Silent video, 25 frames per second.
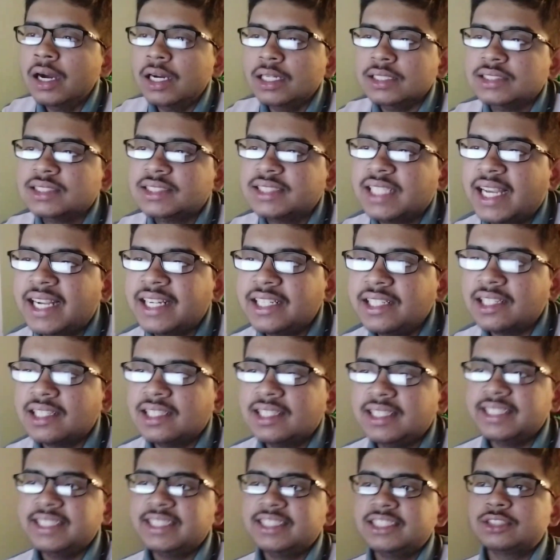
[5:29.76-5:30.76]
set a
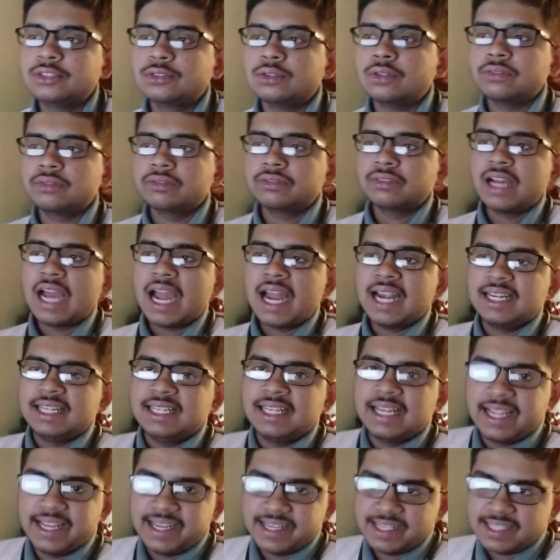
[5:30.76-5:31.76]
list of
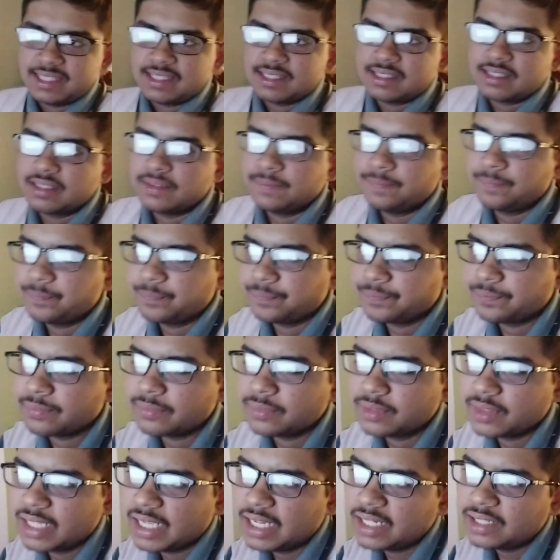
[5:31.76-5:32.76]
guidelines
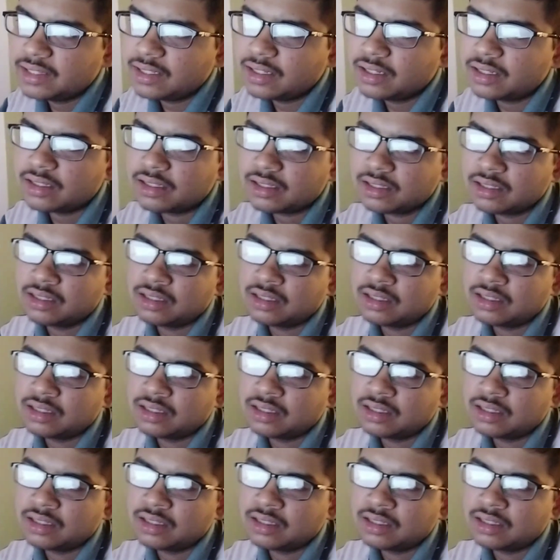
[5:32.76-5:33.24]
that a